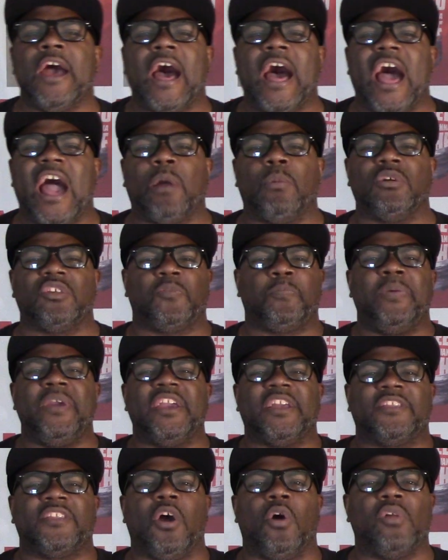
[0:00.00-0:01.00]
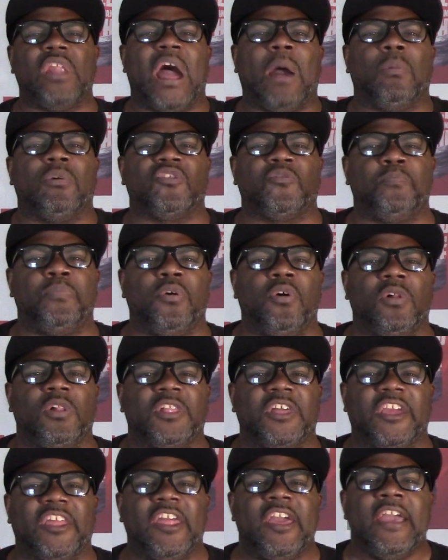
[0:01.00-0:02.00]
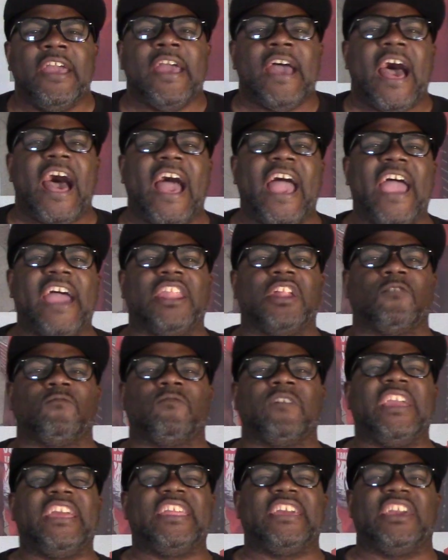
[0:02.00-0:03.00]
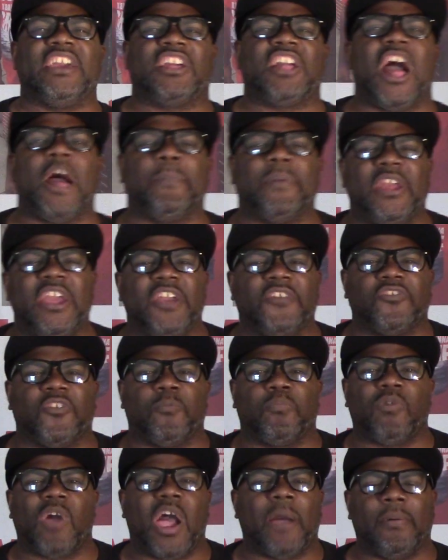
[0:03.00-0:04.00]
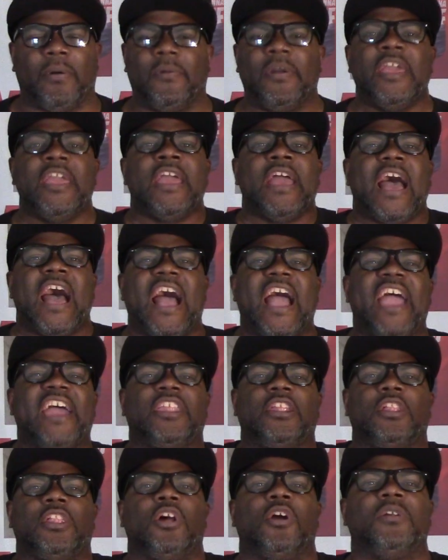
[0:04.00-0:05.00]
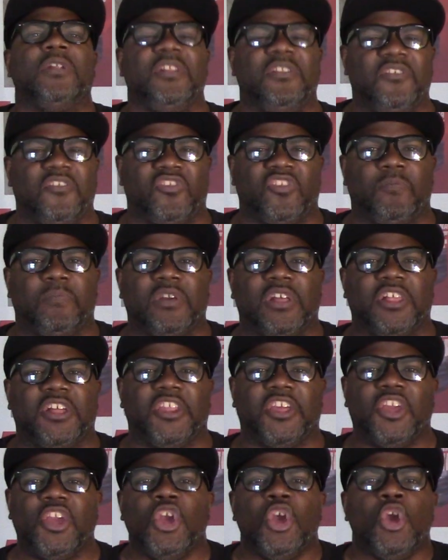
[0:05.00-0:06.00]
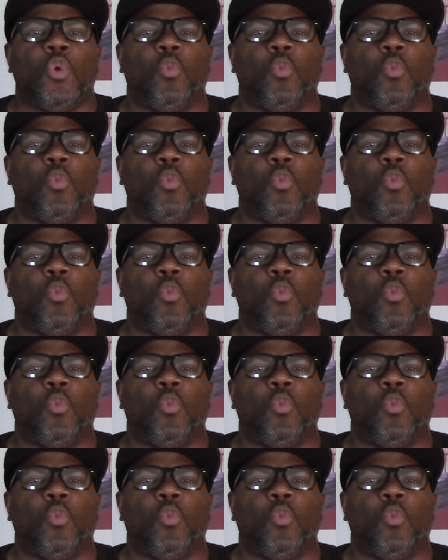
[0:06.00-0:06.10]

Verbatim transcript: I was picked on. I was bullied. I had a reading and comprehension problem. I had a learning disability.